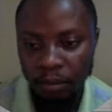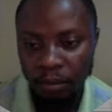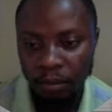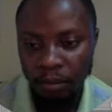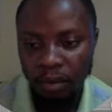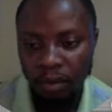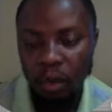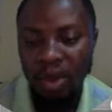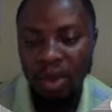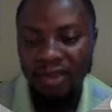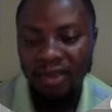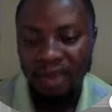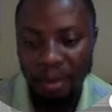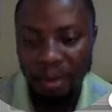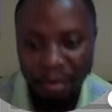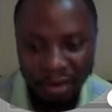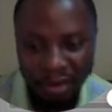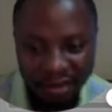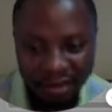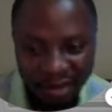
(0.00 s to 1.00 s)

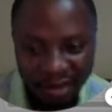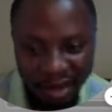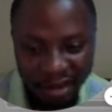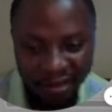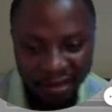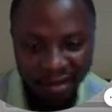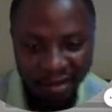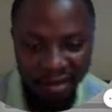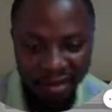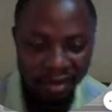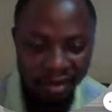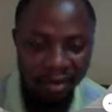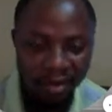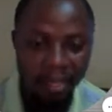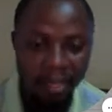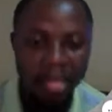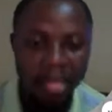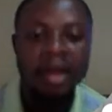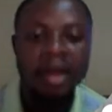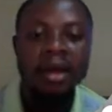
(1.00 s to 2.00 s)
WhatsApp business,
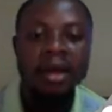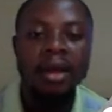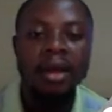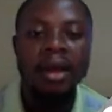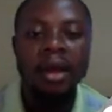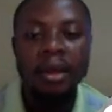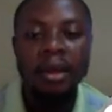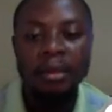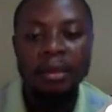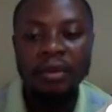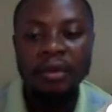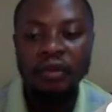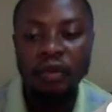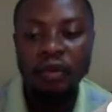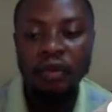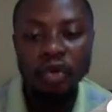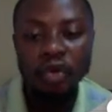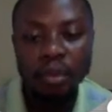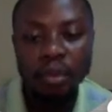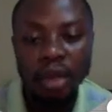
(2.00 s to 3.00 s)

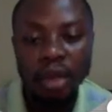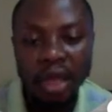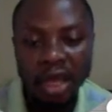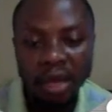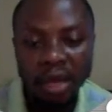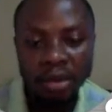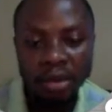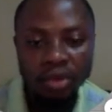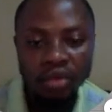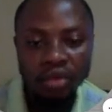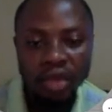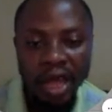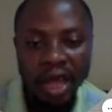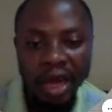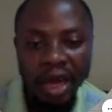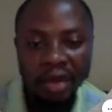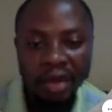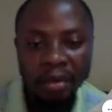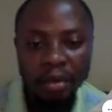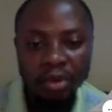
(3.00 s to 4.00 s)
before you'll be able to
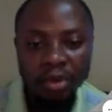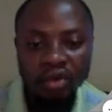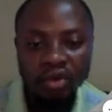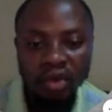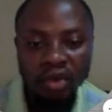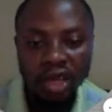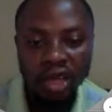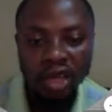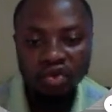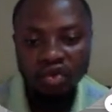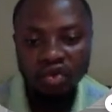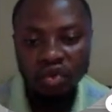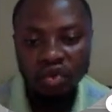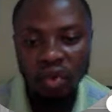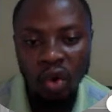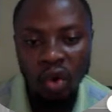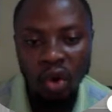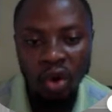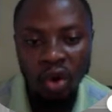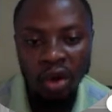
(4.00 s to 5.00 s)
direct people to get to you
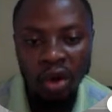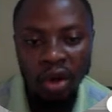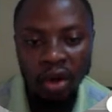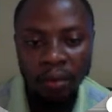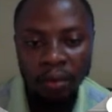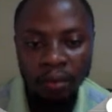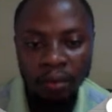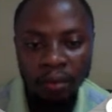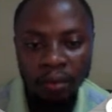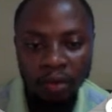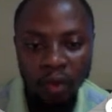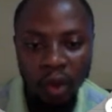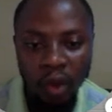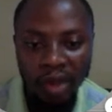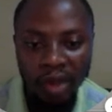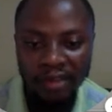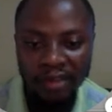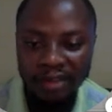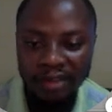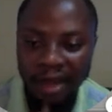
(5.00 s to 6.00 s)
on
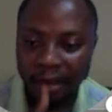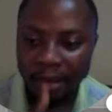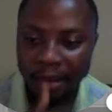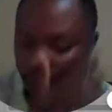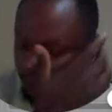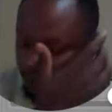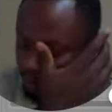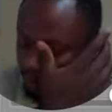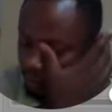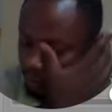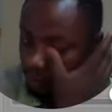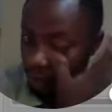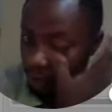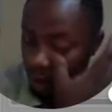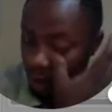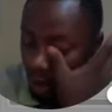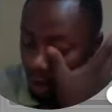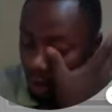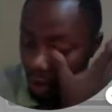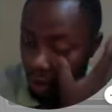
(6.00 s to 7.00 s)
WhatsApp.
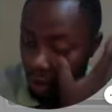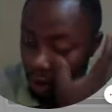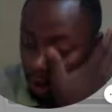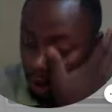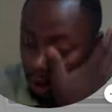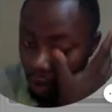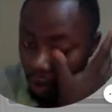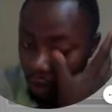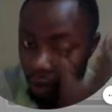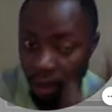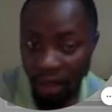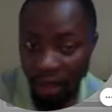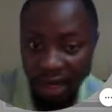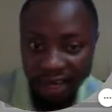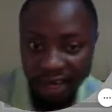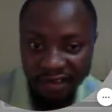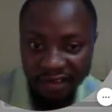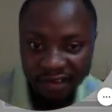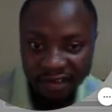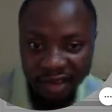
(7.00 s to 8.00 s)
Okay, now
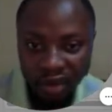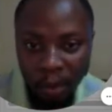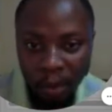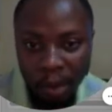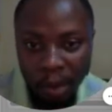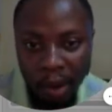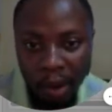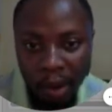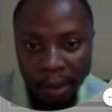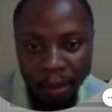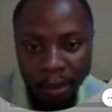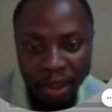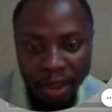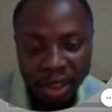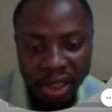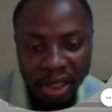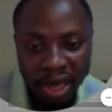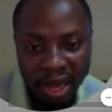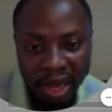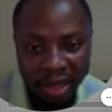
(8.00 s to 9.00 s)
let's set up our
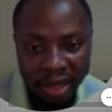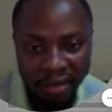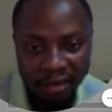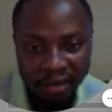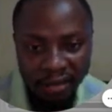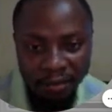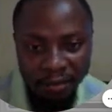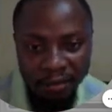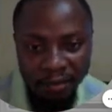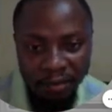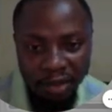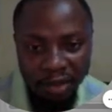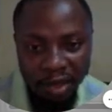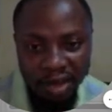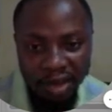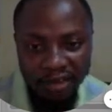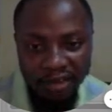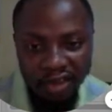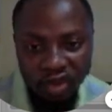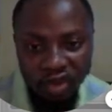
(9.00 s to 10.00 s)
page like.
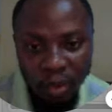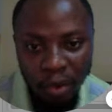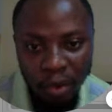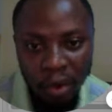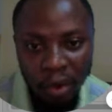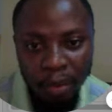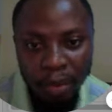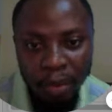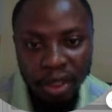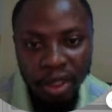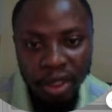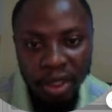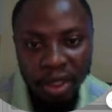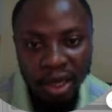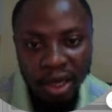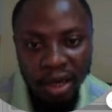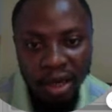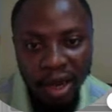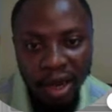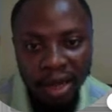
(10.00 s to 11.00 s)
Let's set up our page
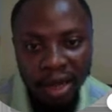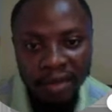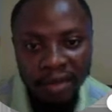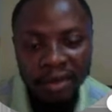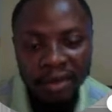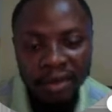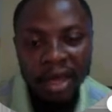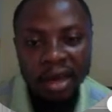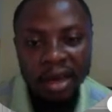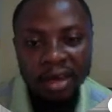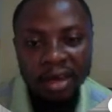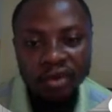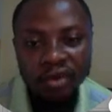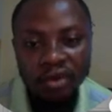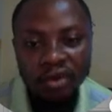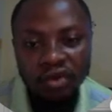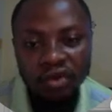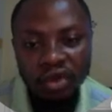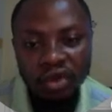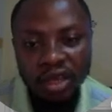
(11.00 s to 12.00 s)
like. Let's
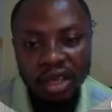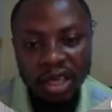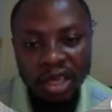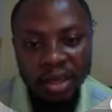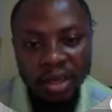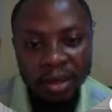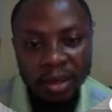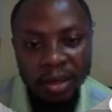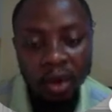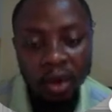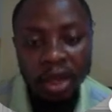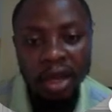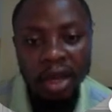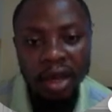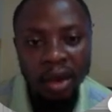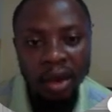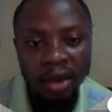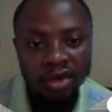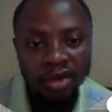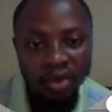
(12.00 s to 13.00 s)
go to engagement. Okay,
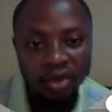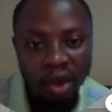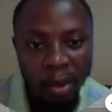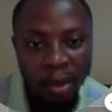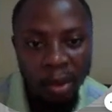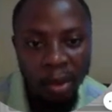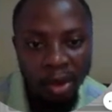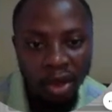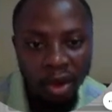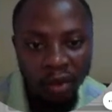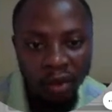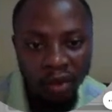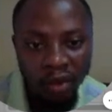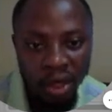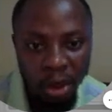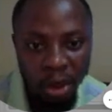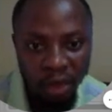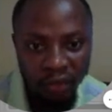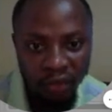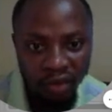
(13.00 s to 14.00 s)
now let's talk about the
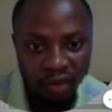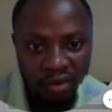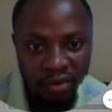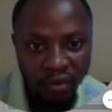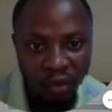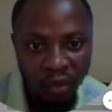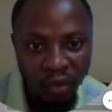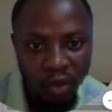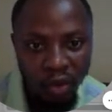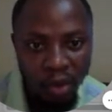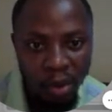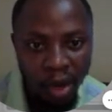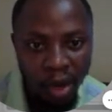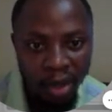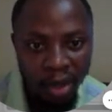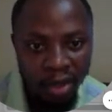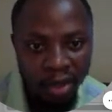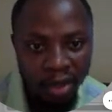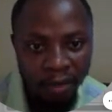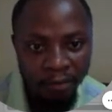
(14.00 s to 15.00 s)
conversion first before we come back
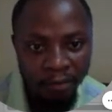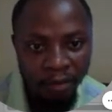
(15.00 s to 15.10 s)
there.